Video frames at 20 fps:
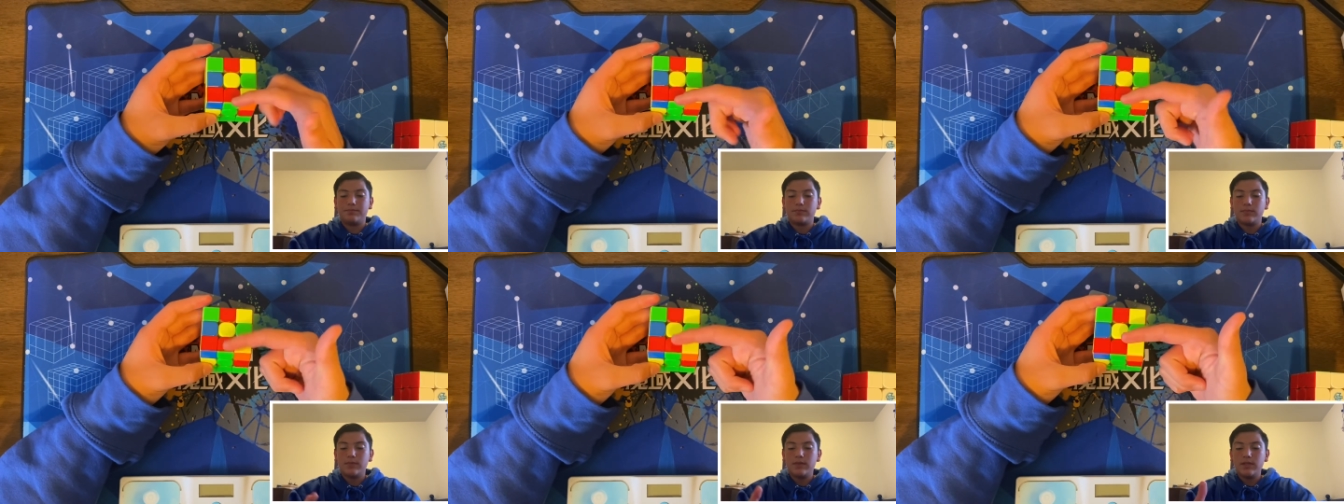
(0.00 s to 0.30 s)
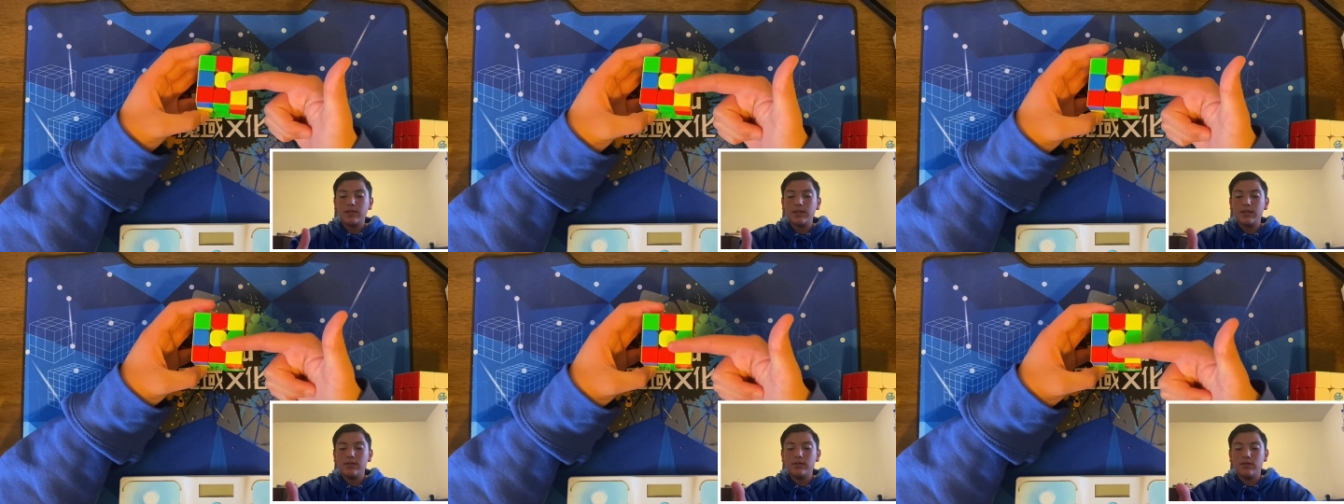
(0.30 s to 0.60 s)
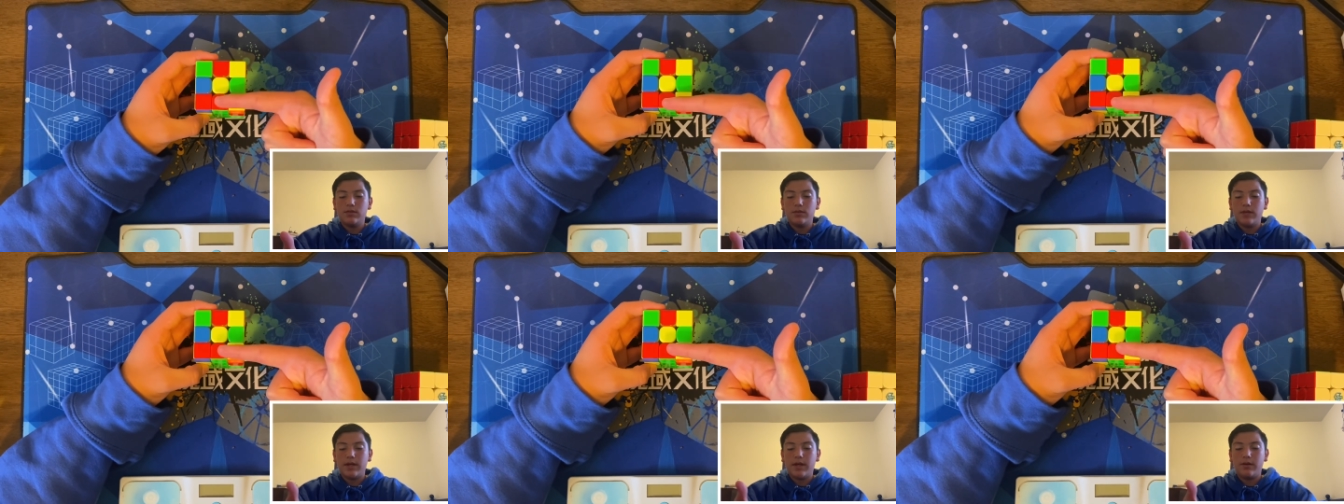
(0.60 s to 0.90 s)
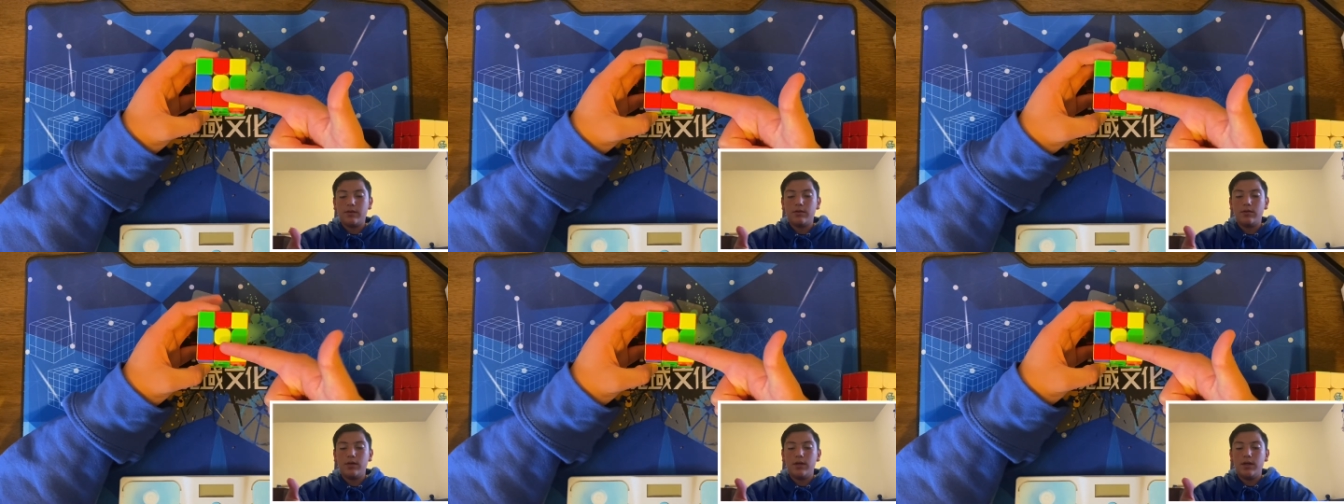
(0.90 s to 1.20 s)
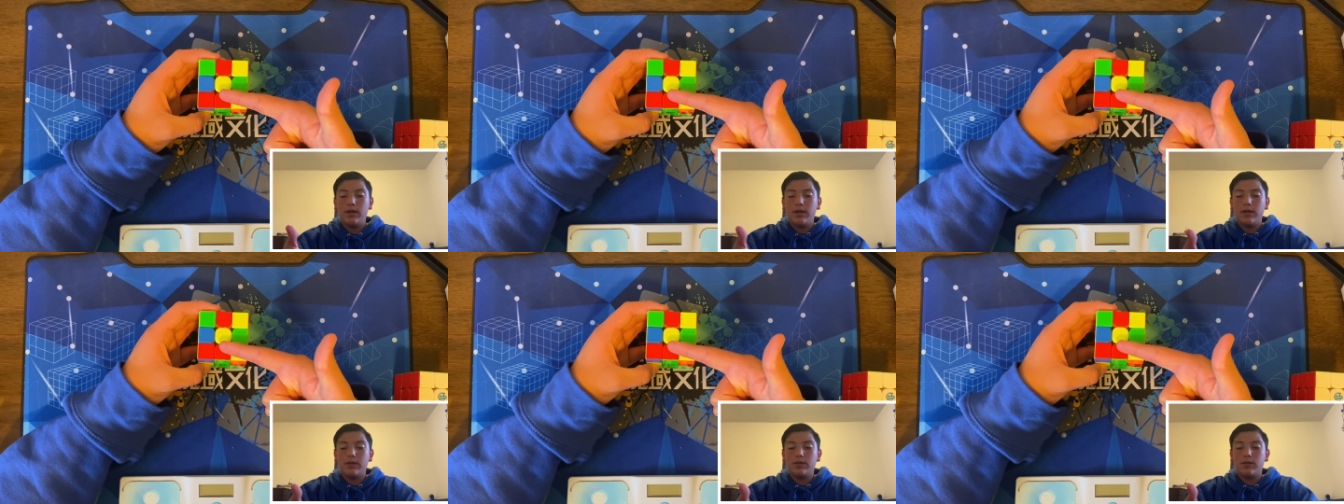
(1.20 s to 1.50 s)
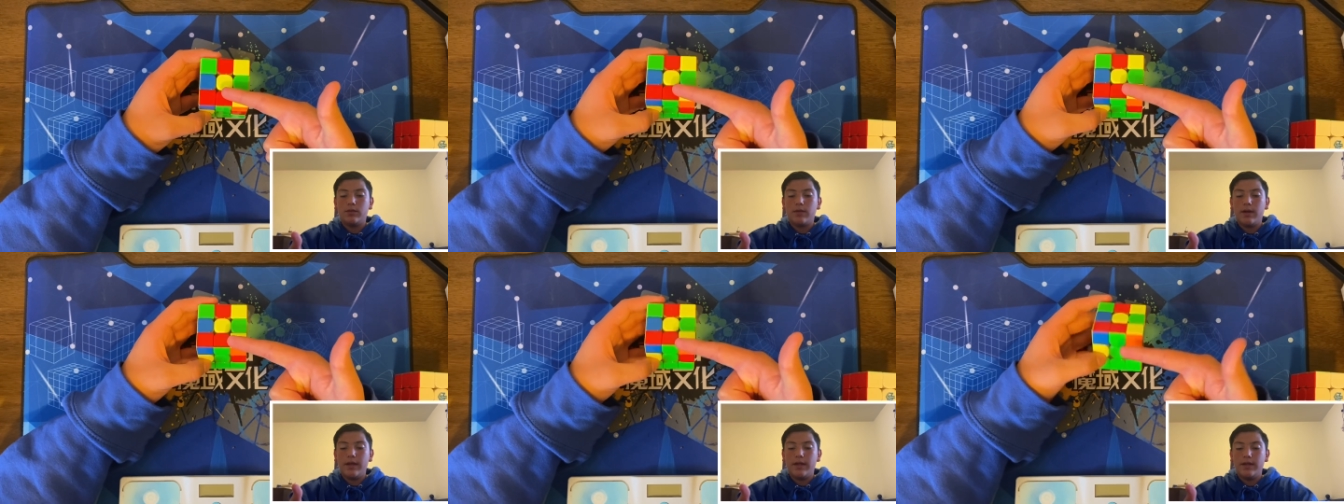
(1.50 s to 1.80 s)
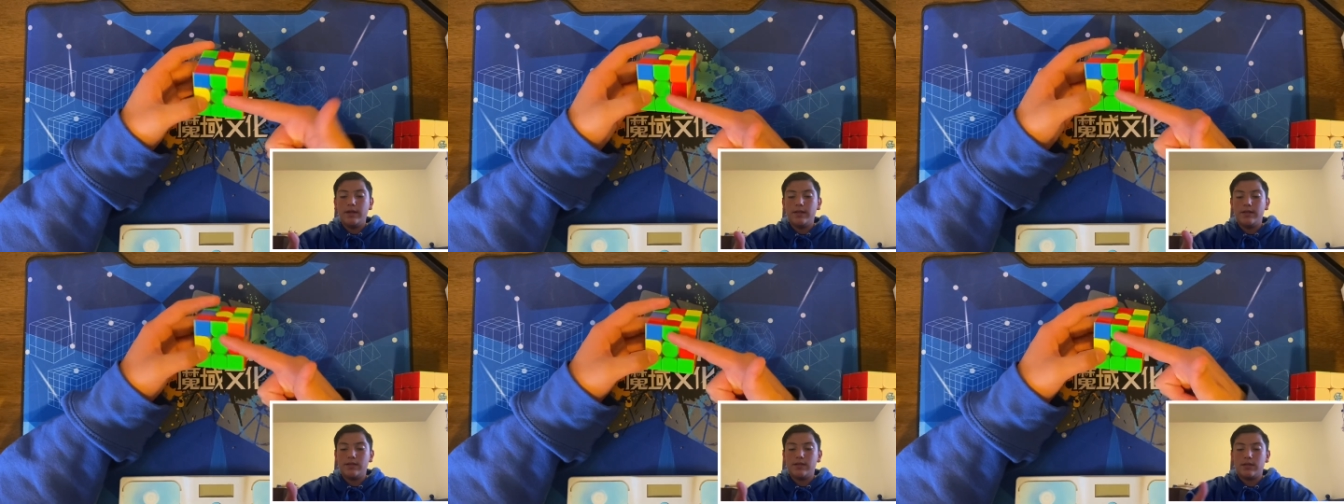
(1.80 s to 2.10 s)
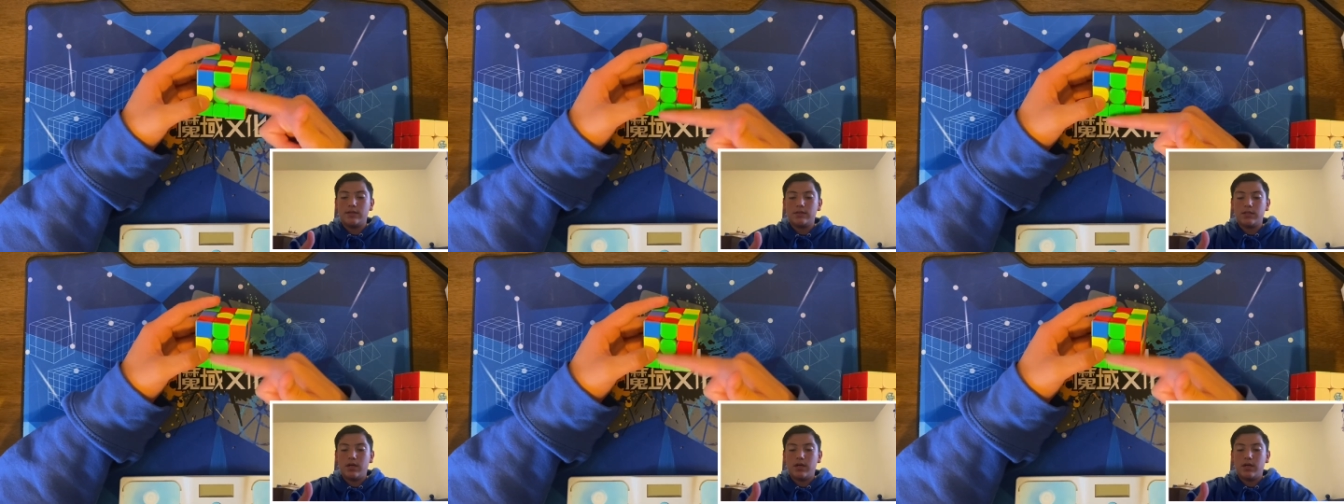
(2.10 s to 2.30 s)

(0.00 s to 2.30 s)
And so now the red is on top,